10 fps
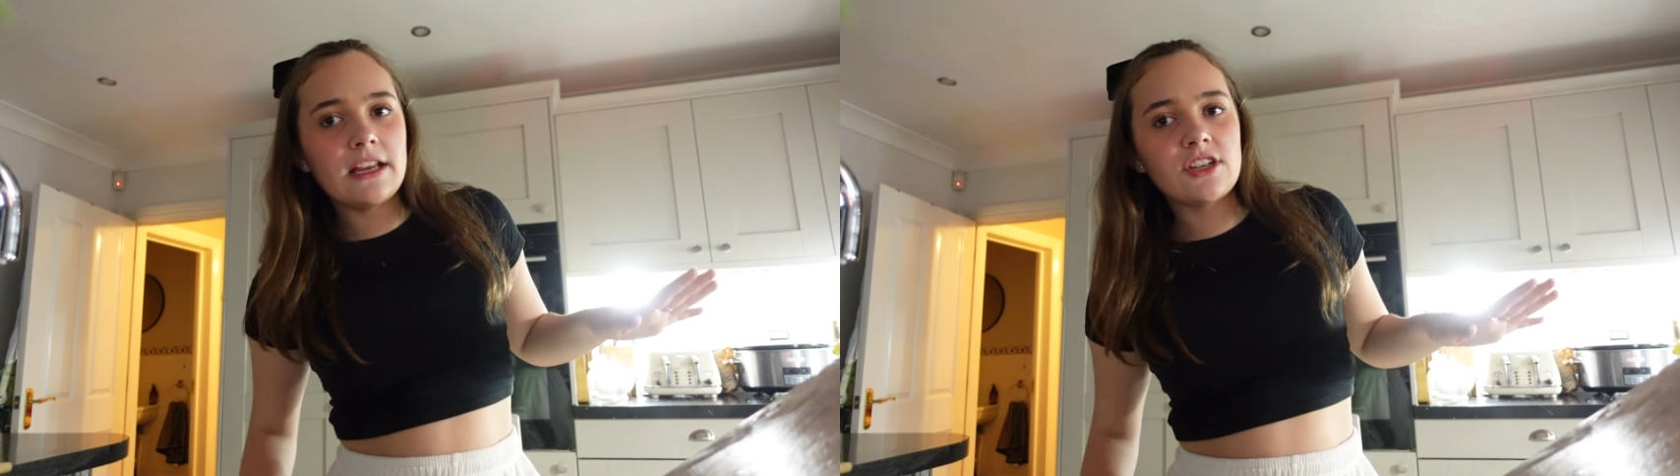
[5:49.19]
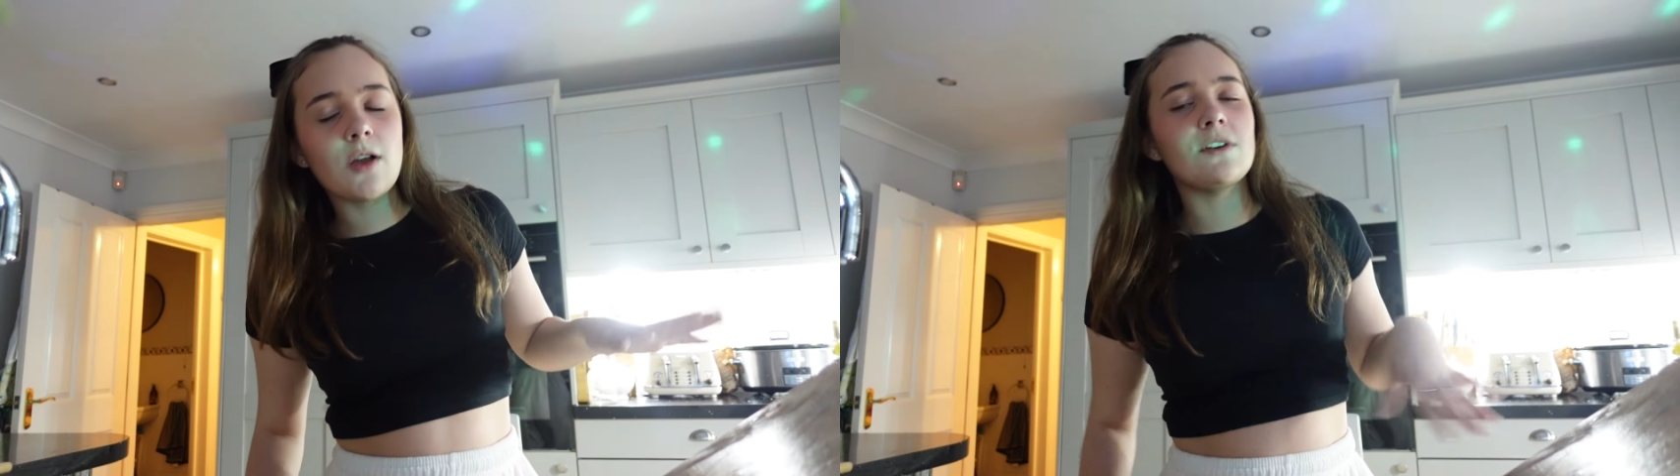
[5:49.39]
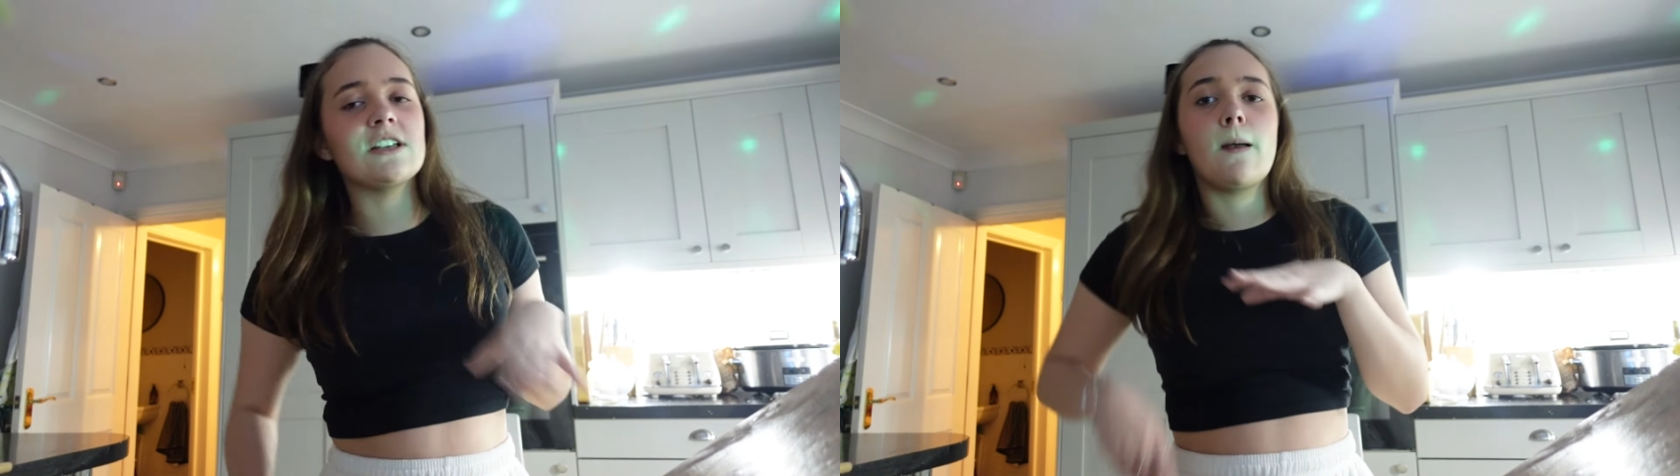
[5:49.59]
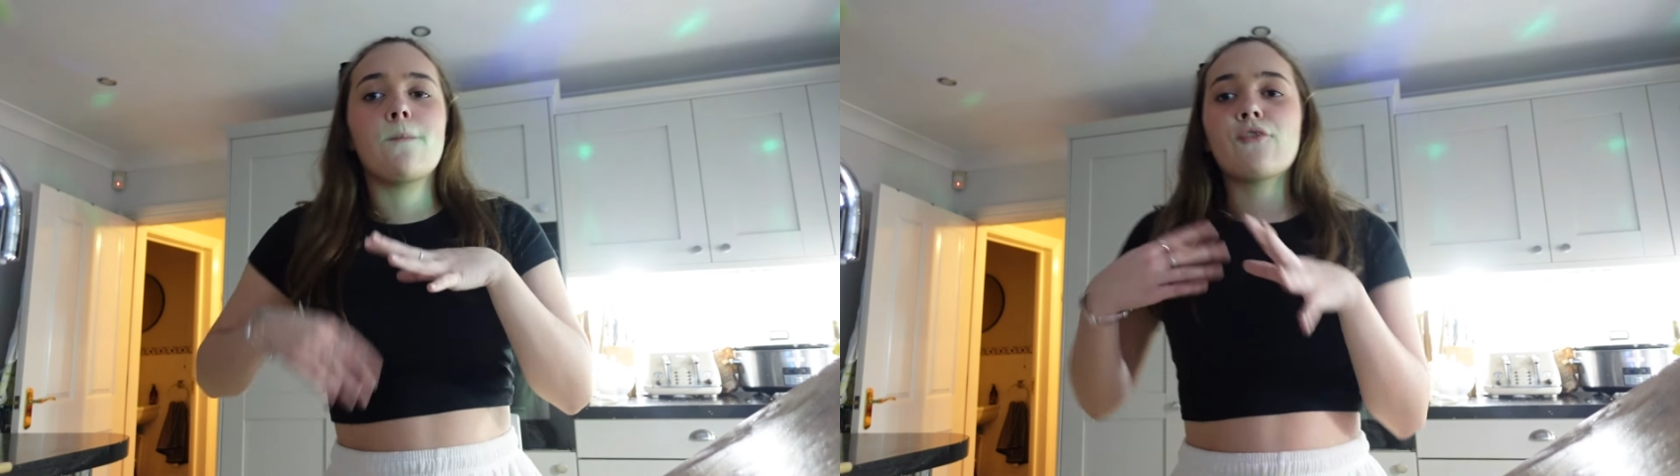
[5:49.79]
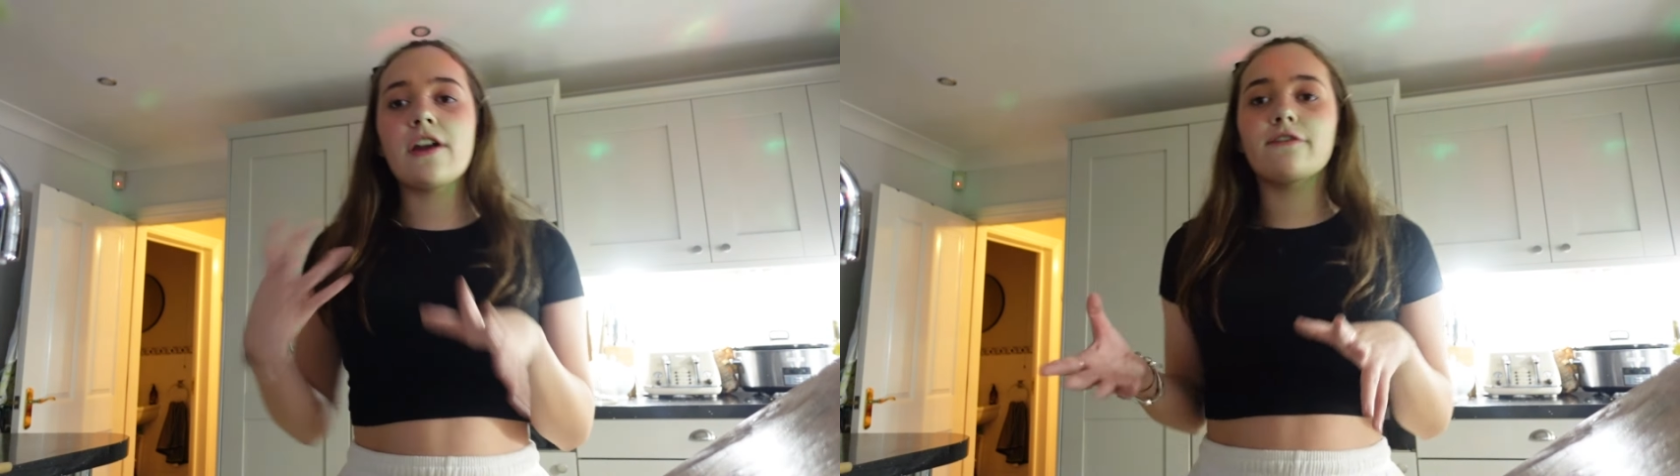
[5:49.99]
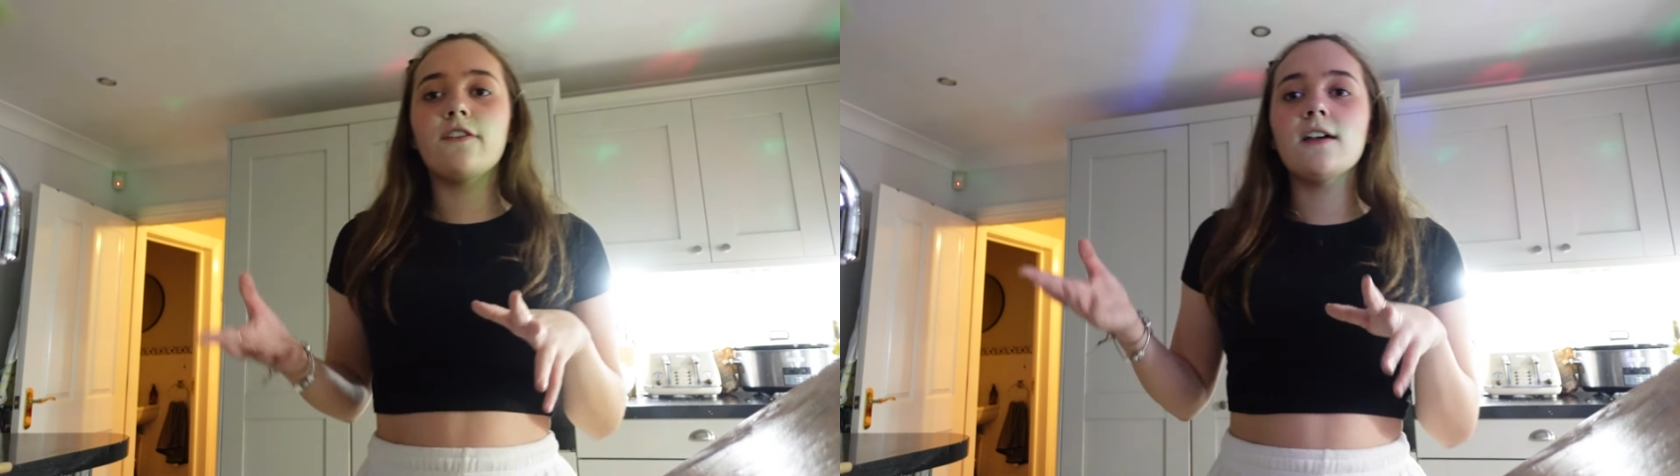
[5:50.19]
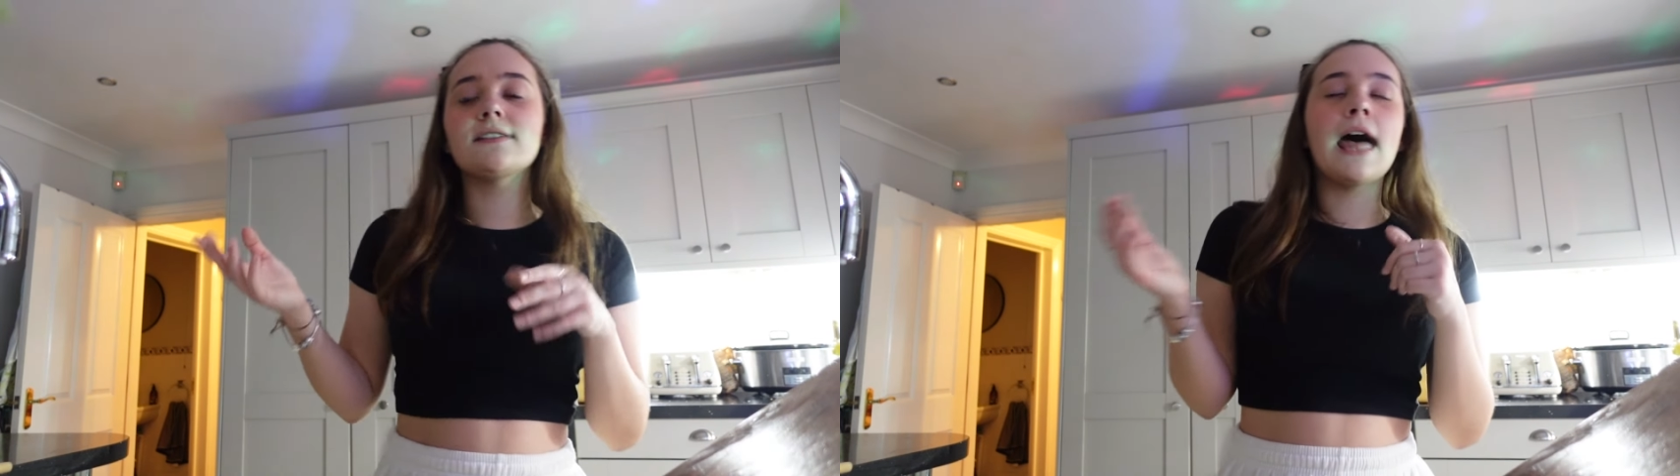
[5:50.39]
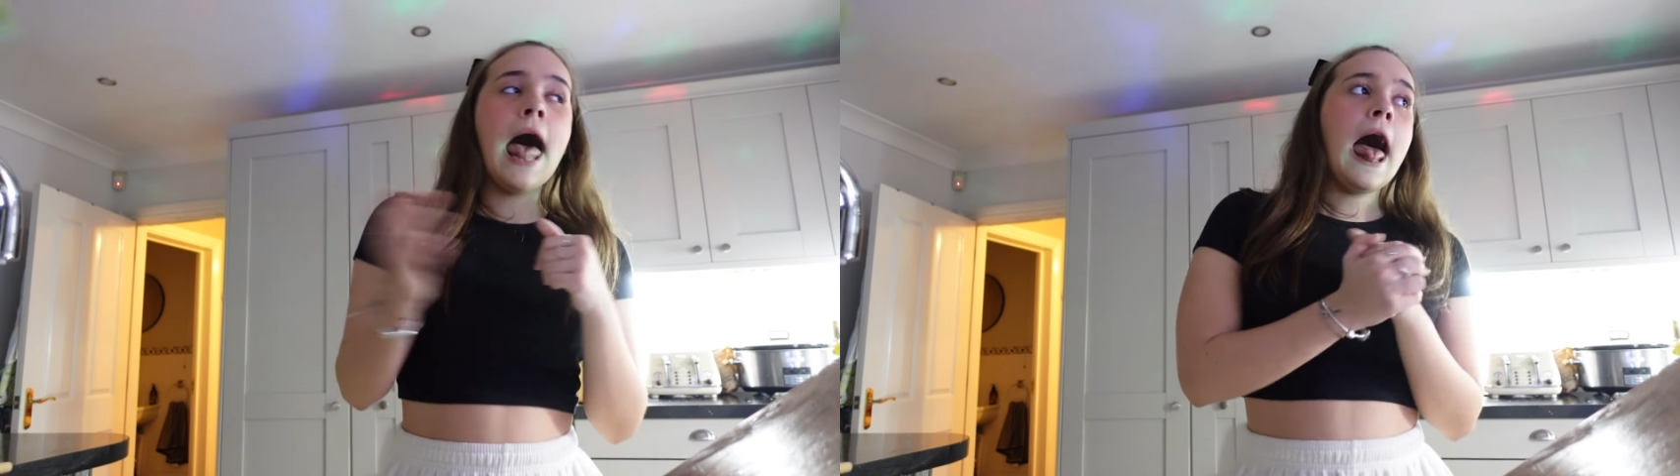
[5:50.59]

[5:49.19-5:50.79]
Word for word: shake, which is my breakfast,